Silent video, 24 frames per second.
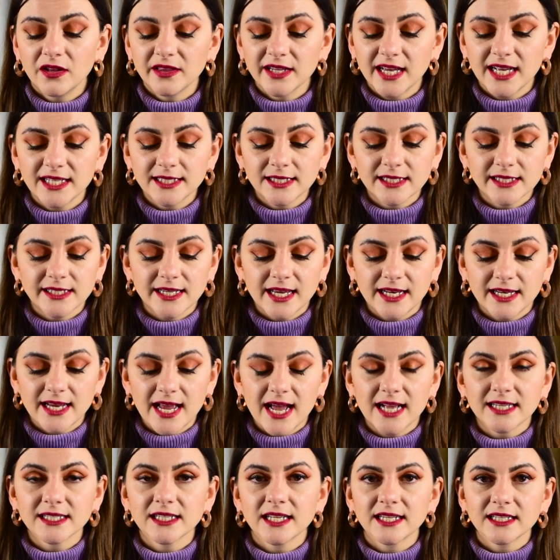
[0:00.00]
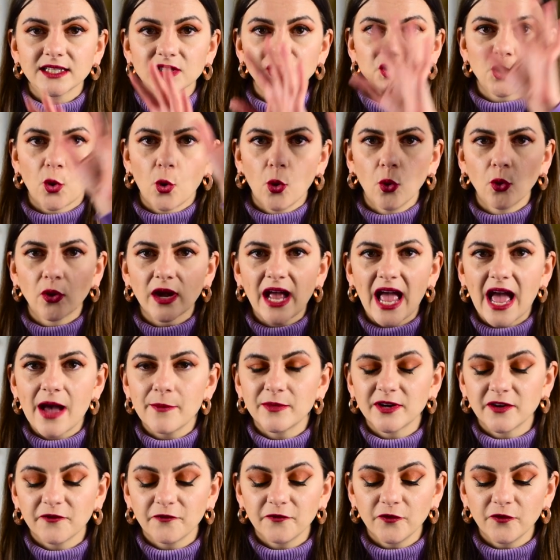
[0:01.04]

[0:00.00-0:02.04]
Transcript: on the Etsy and he has like this whole cabinet